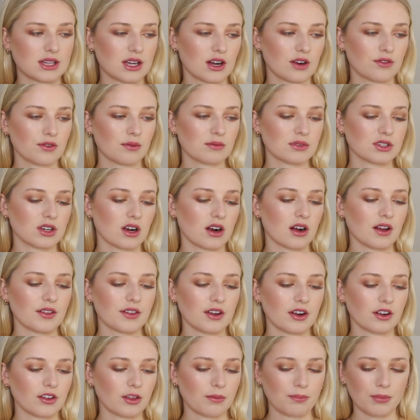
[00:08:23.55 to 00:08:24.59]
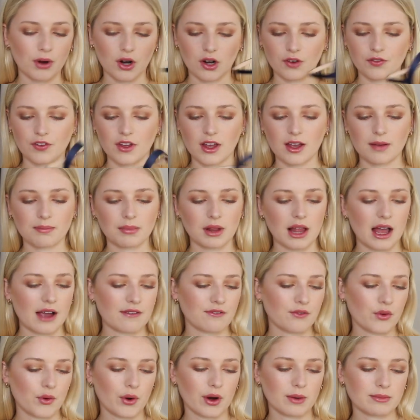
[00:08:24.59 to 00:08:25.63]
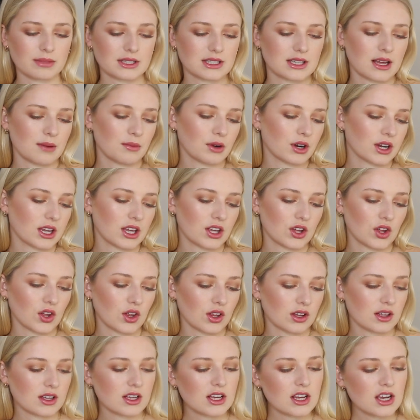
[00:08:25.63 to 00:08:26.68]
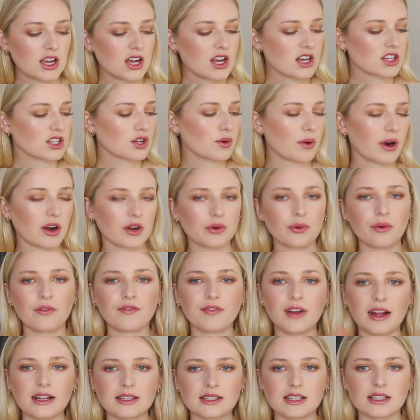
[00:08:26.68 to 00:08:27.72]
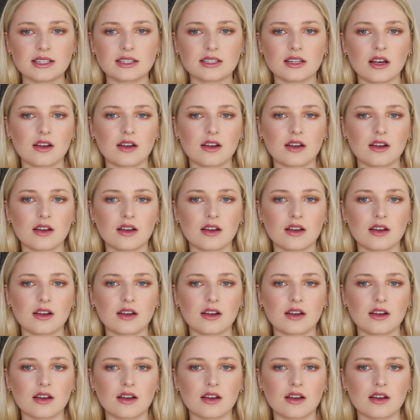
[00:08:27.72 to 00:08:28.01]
They're from Zara. They're the perfect platform summer heel to wear to events and